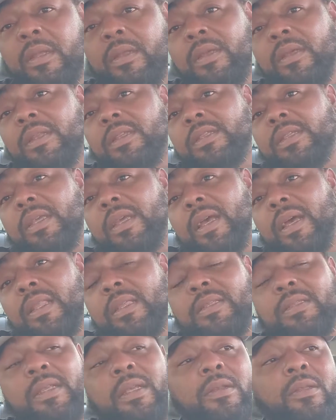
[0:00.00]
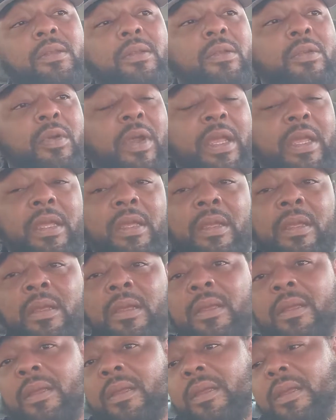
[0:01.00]
Then he said Alexander the Great
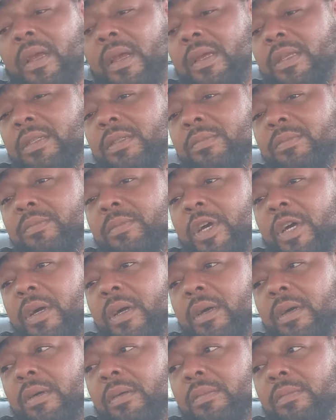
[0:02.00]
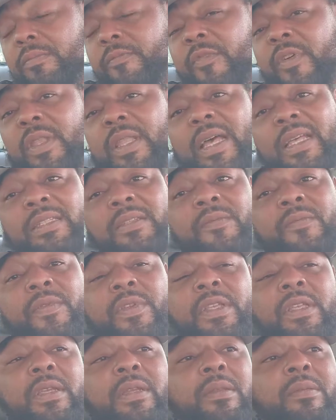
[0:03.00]
got his
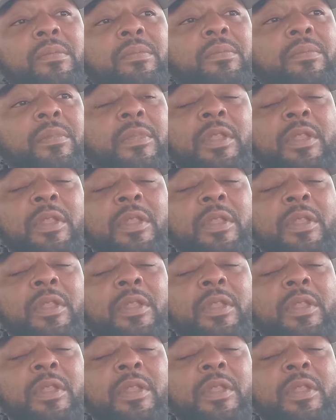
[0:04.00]
philosophy and,